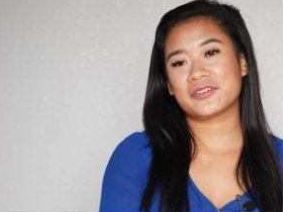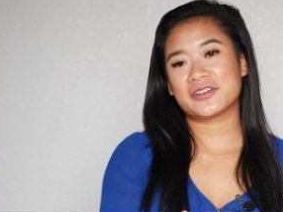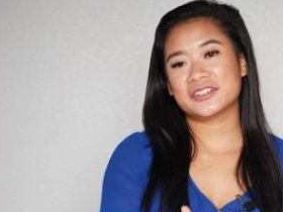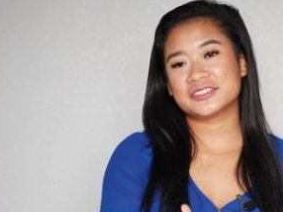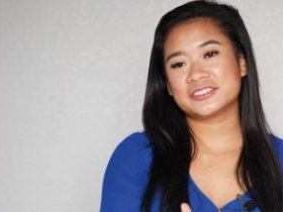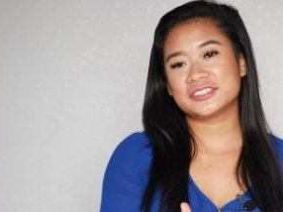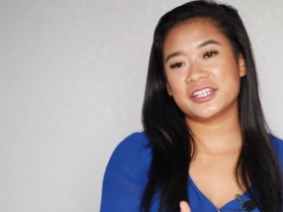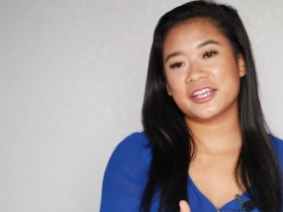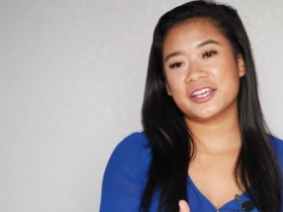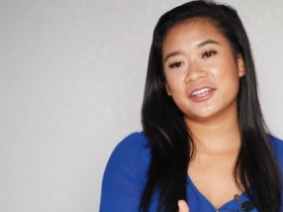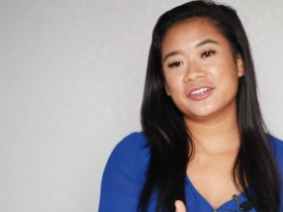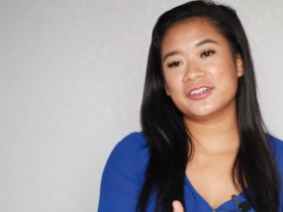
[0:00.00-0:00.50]
to our
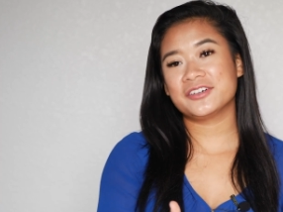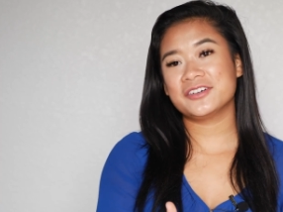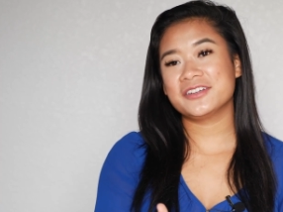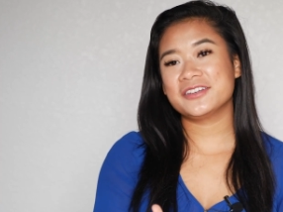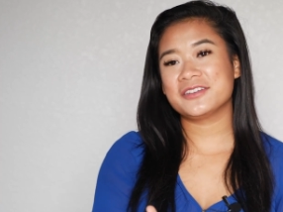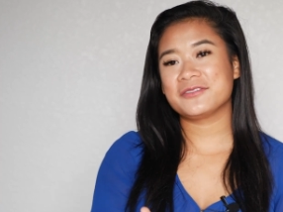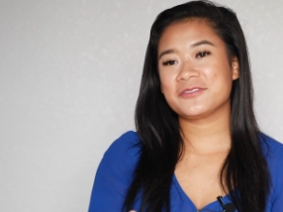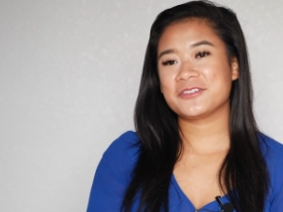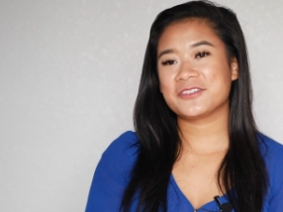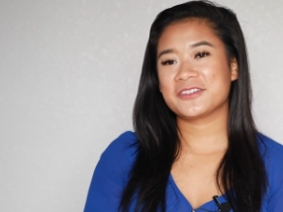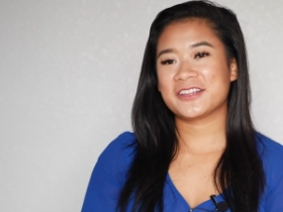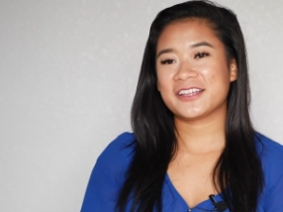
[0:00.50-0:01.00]
channel.
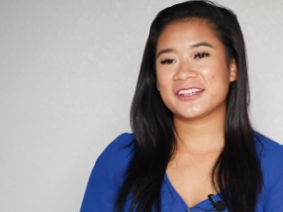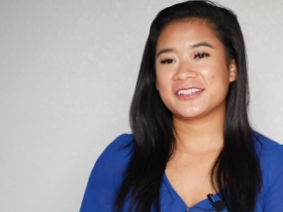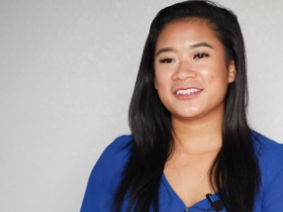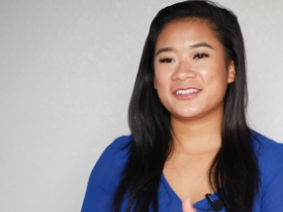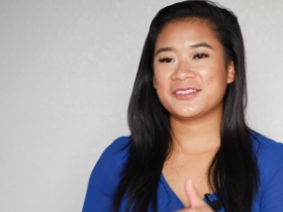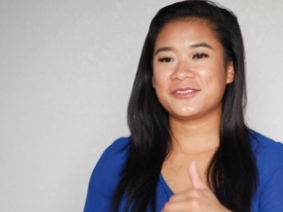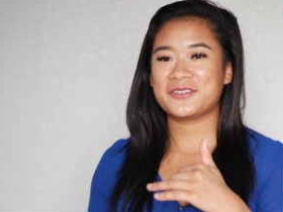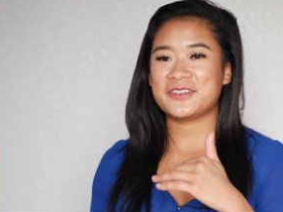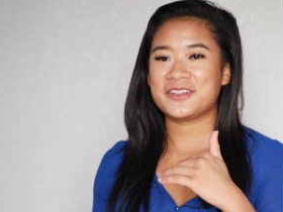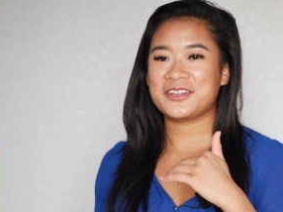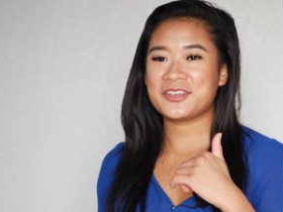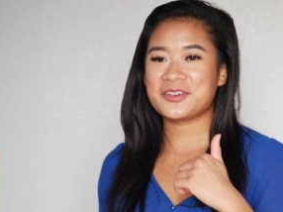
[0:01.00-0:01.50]
And if you like
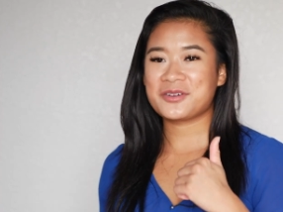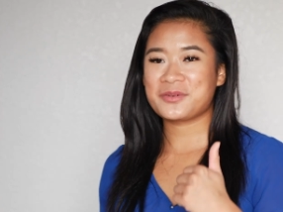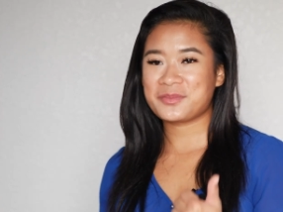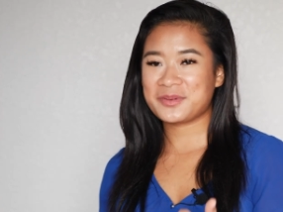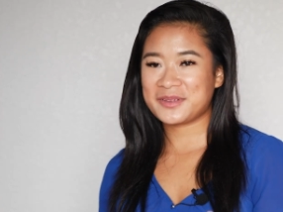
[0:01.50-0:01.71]
this video,